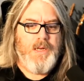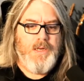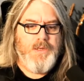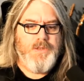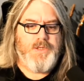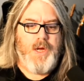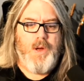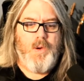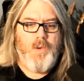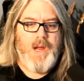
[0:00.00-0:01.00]

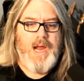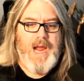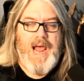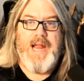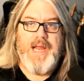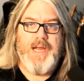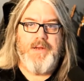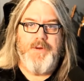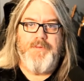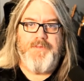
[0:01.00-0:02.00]
So,
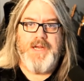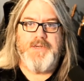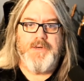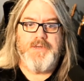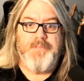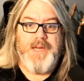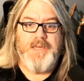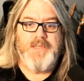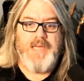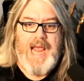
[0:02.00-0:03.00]
adding new features
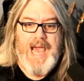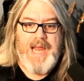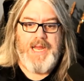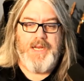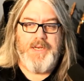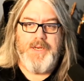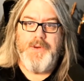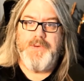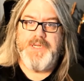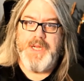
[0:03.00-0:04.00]
means adding
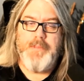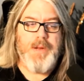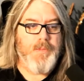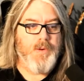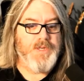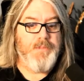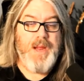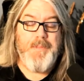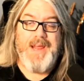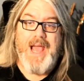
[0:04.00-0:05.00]
new team members and
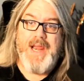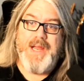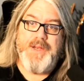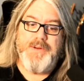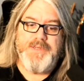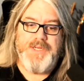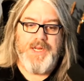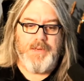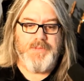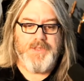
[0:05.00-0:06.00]
maybe adding new
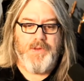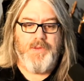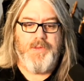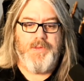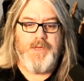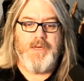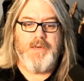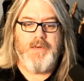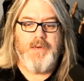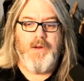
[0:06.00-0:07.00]
teams. So, the
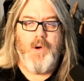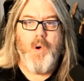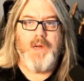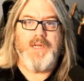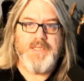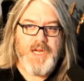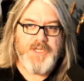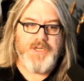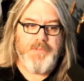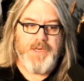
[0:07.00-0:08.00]

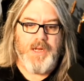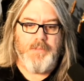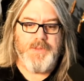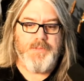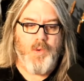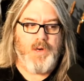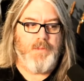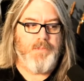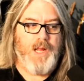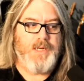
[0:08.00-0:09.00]
organization becomes more
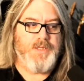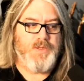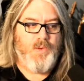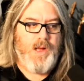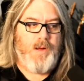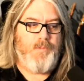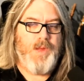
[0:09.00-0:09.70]
complex as well.